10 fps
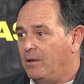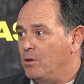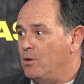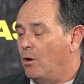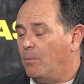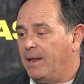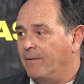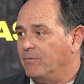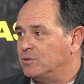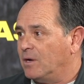
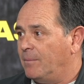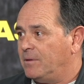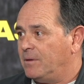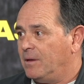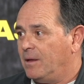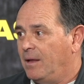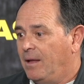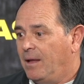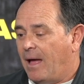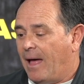nobody ever jumped
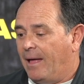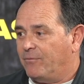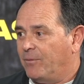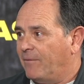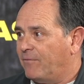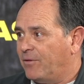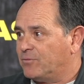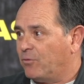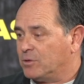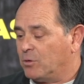from that
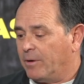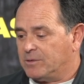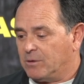5th story.